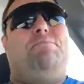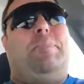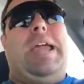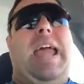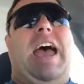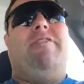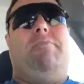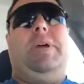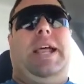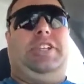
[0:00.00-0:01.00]
They
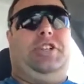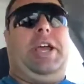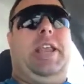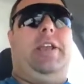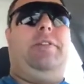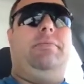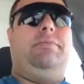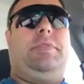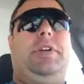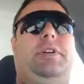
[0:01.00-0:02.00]
haven't been educated.
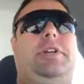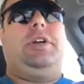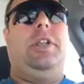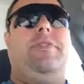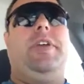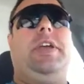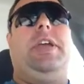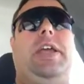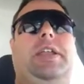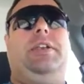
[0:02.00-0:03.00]
They're
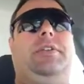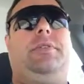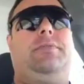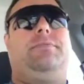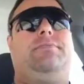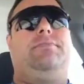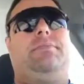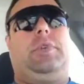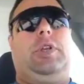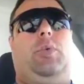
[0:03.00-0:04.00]
living in
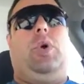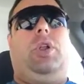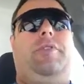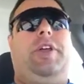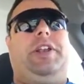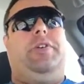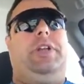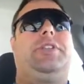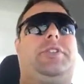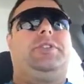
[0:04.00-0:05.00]
the world of
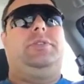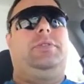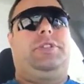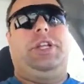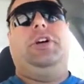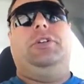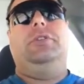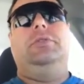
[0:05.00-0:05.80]
ignorance still.